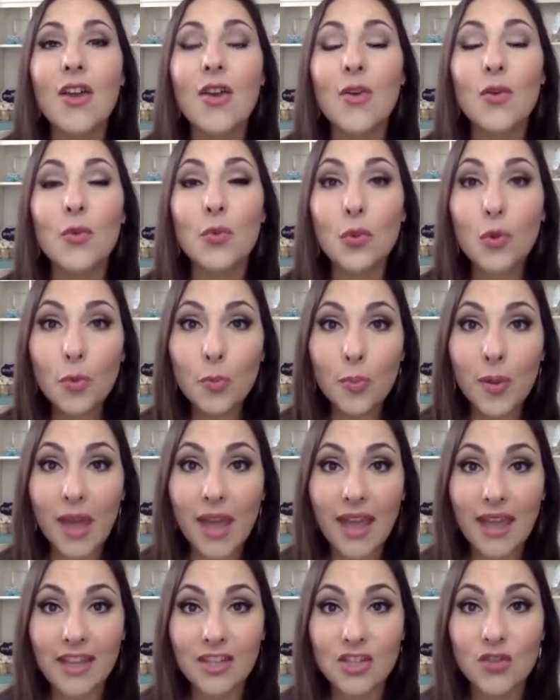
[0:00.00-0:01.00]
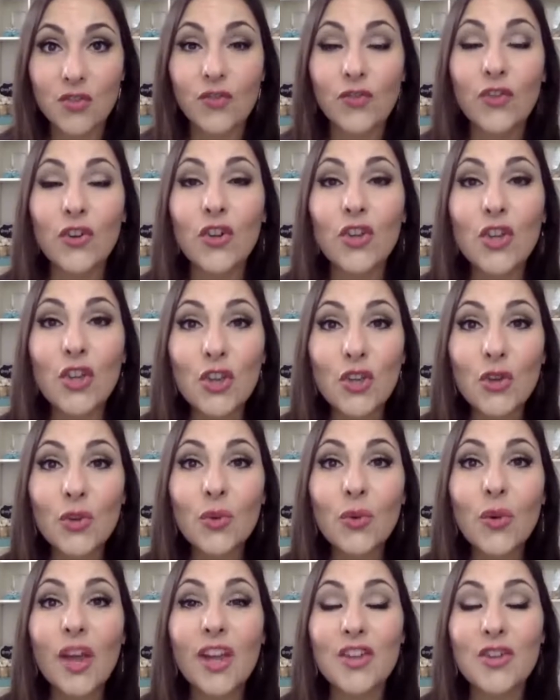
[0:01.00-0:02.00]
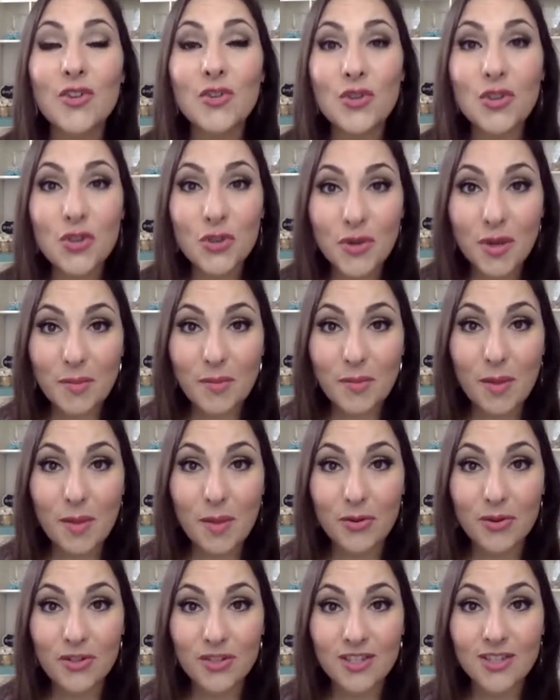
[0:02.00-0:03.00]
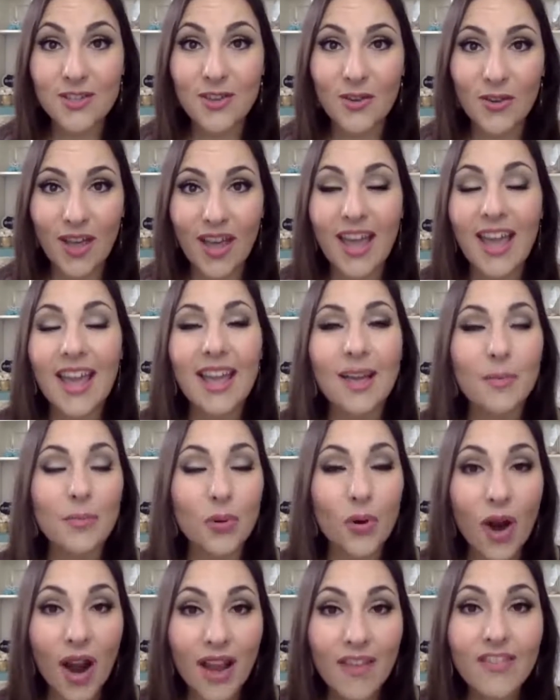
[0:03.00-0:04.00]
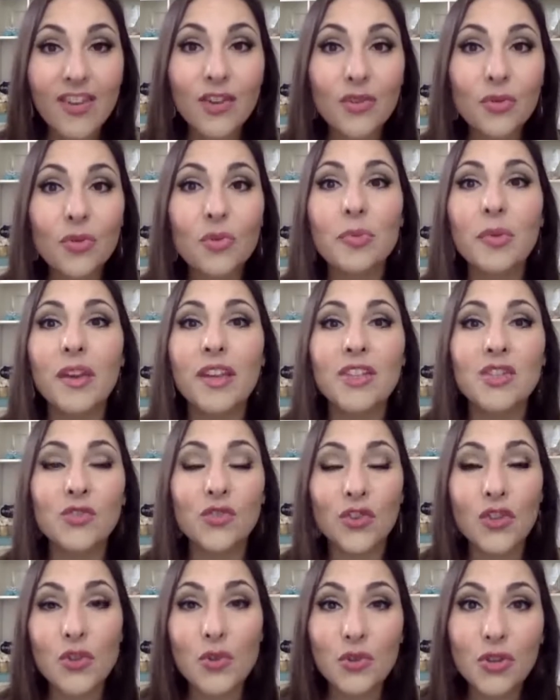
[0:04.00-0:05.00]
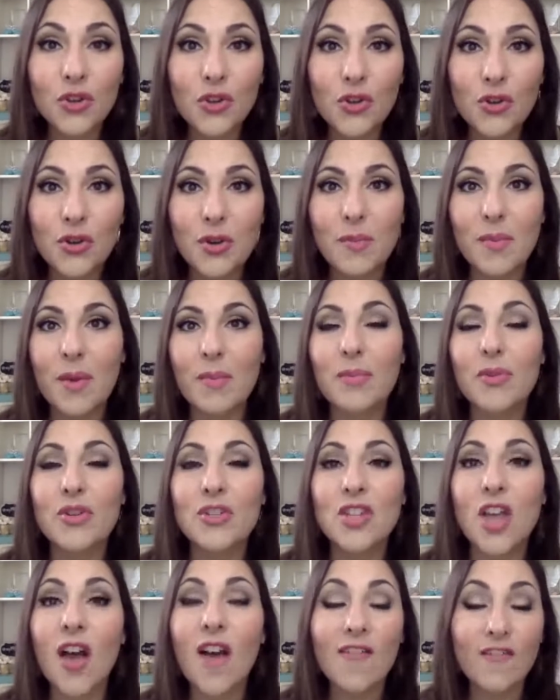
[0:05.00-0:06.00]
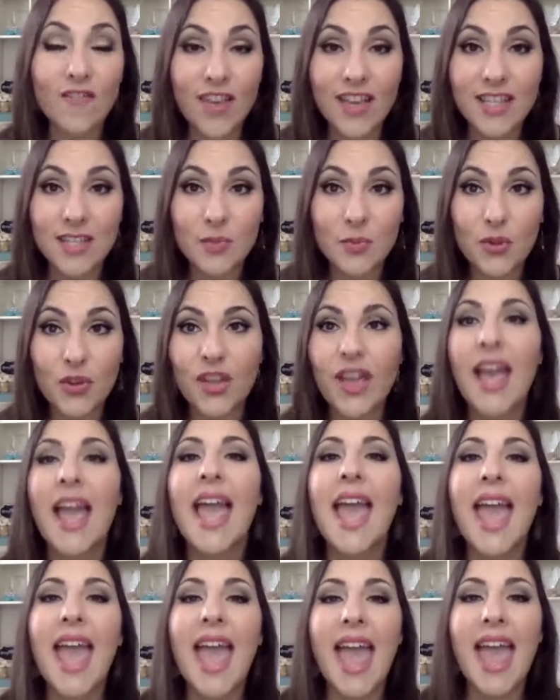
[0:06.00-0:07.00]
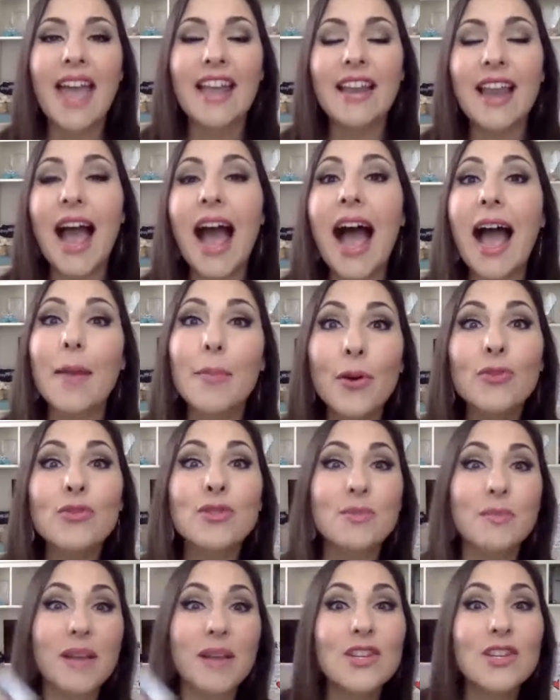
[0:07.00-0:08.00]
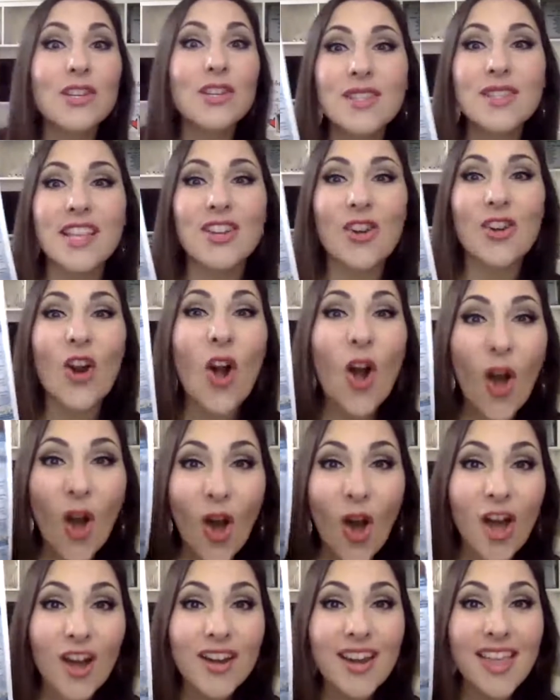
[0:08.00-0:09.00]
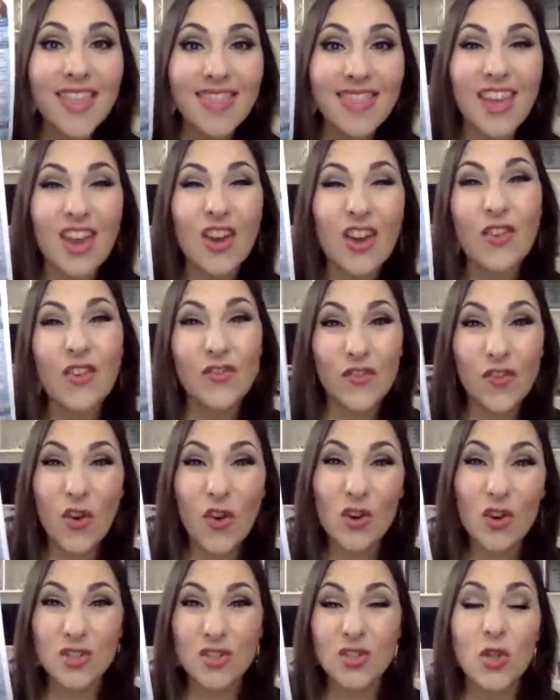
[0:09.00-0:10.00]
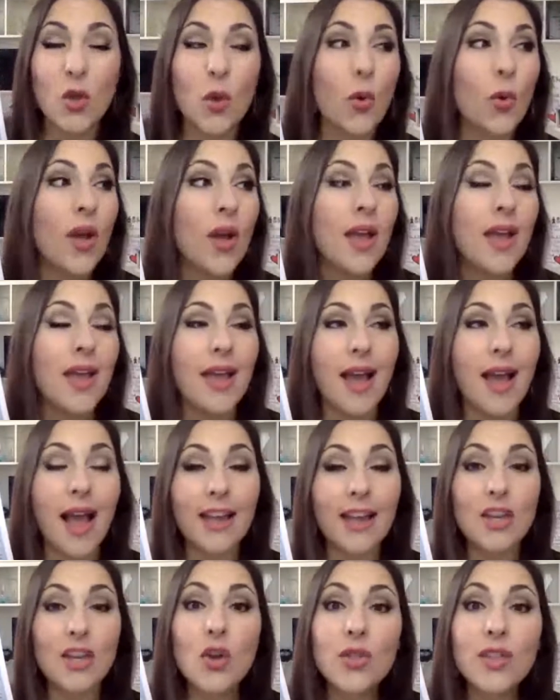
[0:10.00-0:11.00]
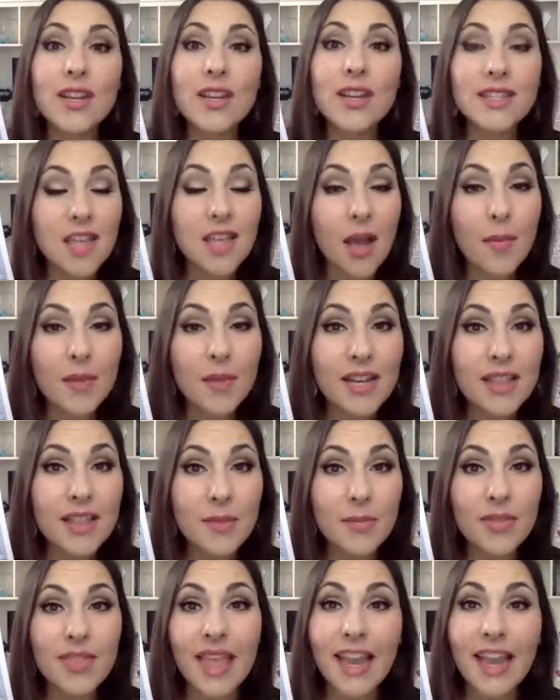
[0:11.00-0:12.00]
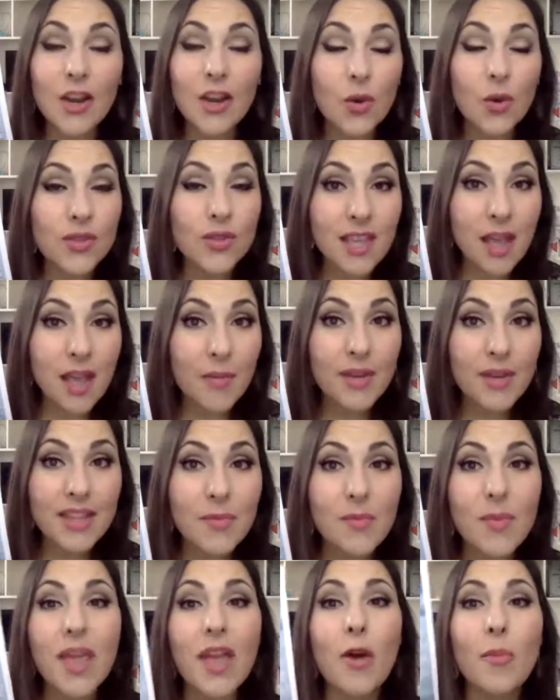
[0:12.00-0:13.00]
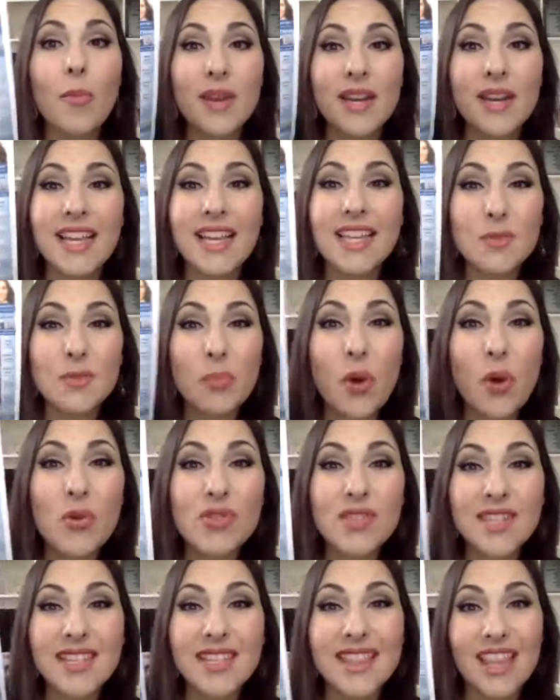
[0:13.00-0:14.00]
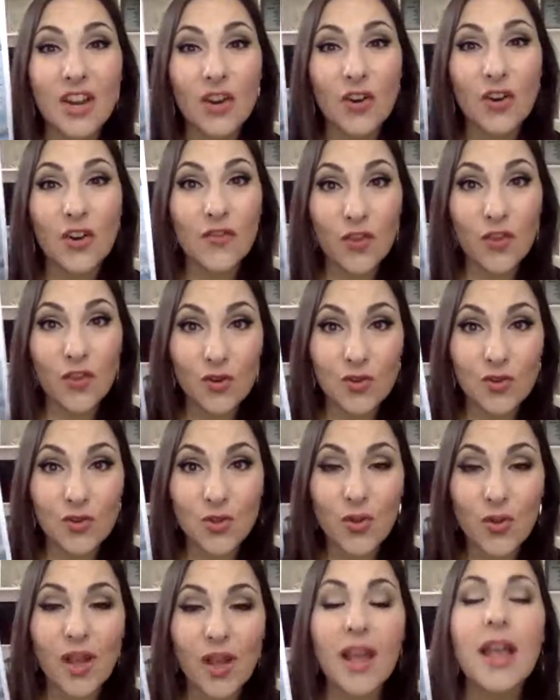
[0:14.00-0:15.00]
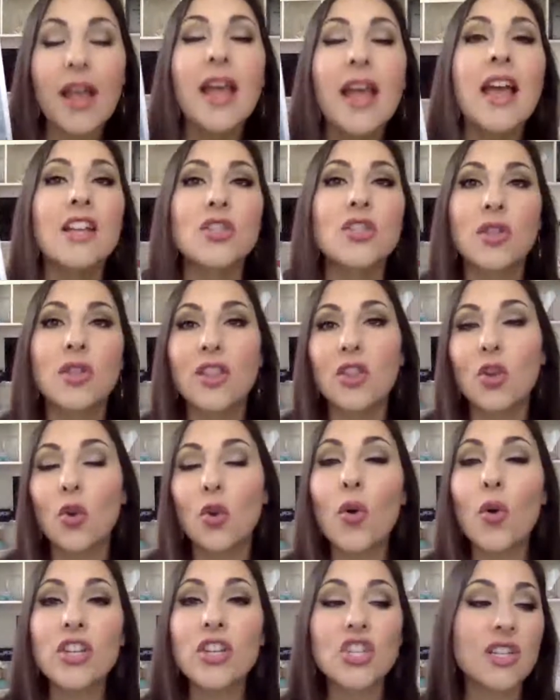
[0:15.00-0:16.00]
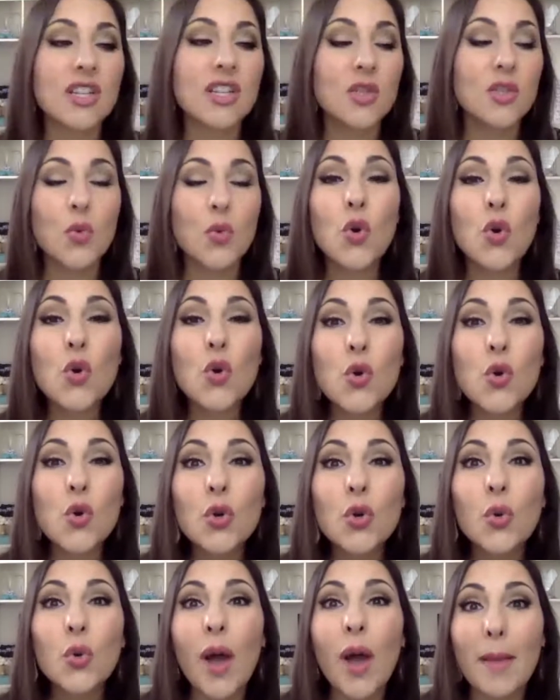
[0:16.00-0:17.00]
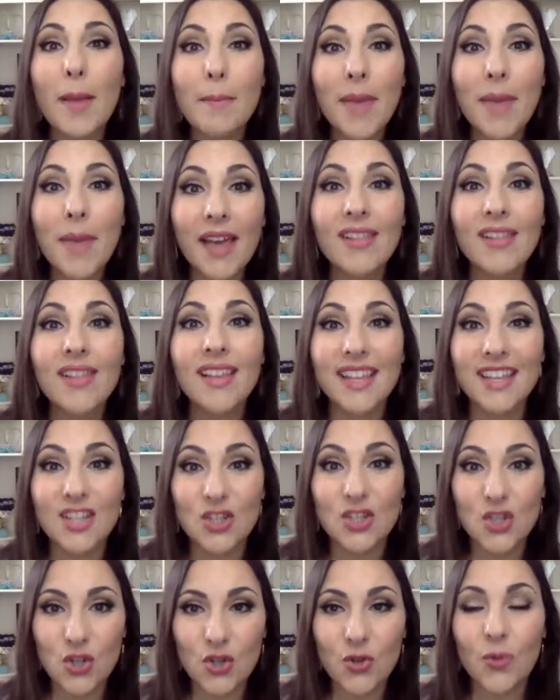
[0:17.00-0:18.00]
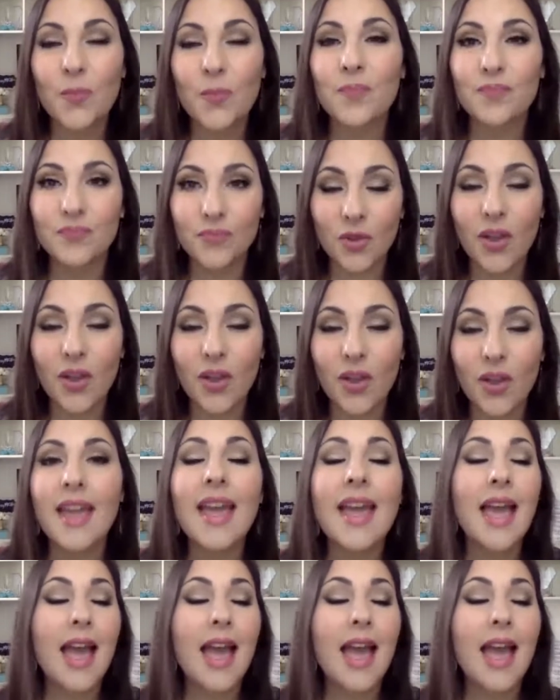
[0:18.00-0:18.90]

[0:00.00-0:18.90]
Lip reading: group page for you and your unit members, okay? A private group page for you and your unit members on Facebook. And I post my newsletter on there first. So I know that it's coming in, they know it's coming in the mail, but it gets posted there first, okay? So then the question is, well, who do I mail it to, okay?